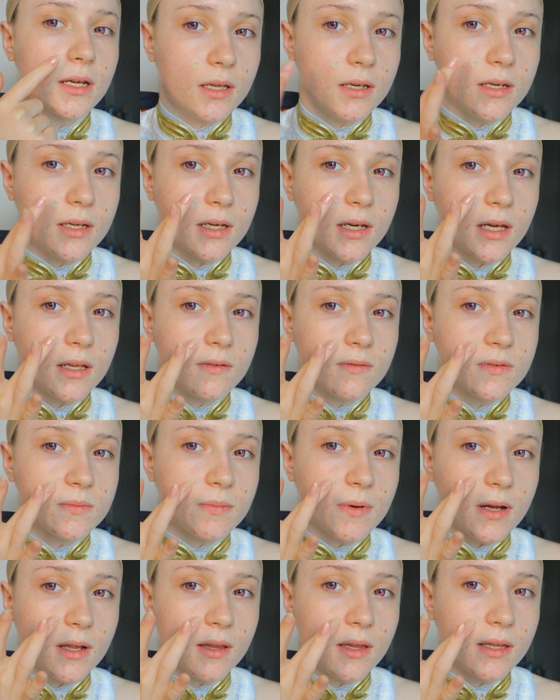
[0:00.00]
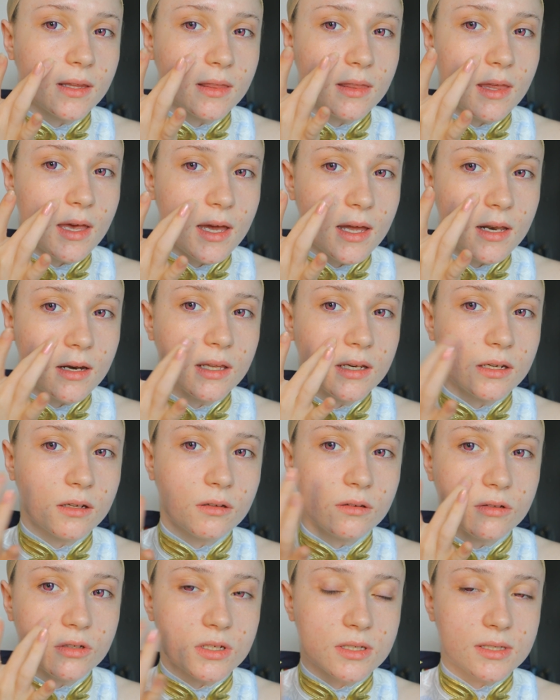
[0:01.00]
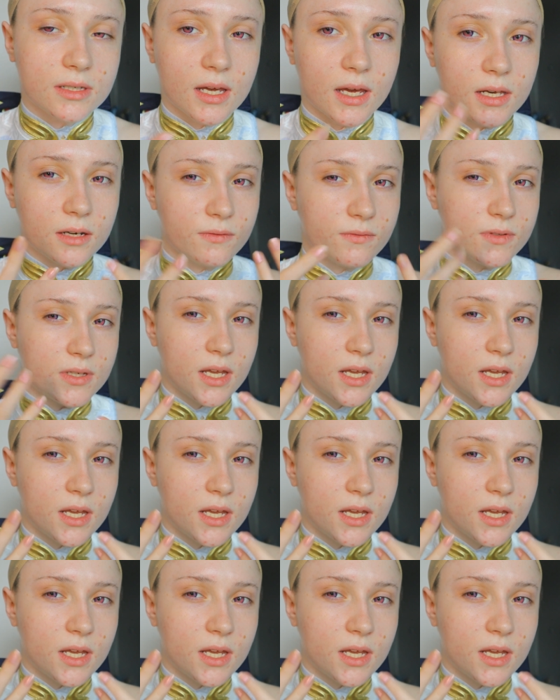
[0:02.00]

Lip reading: any kind of spot like that, and it'll just kind of